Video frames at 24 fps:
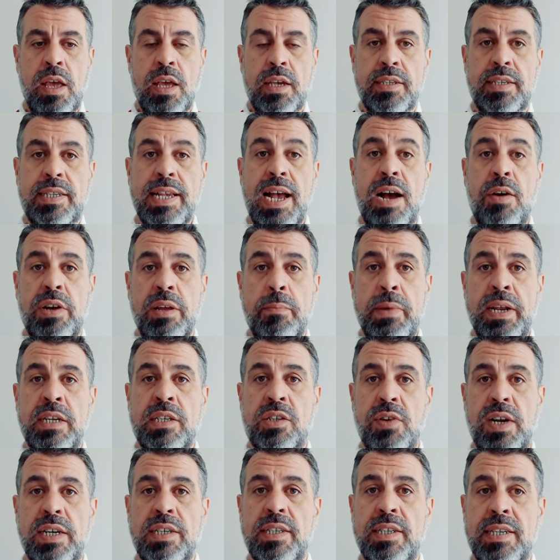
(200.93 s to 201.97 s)
Saudi
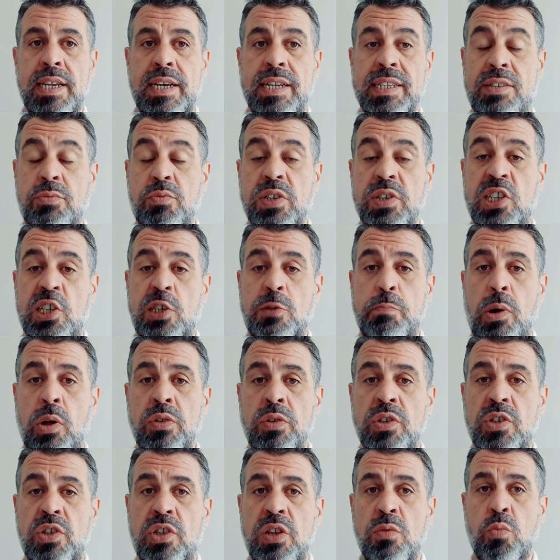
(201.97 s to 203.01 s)
minister actually said it's a
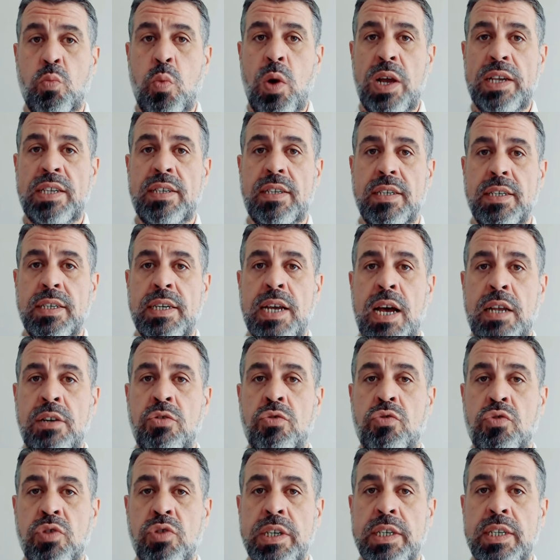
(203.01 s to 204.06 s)
response to the Western
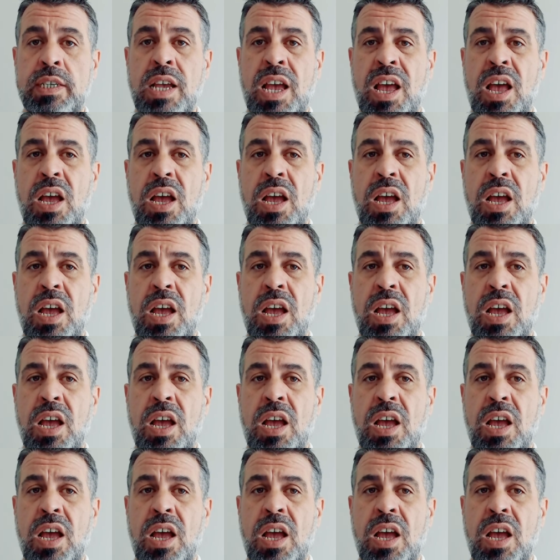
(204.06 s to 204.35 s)
countries'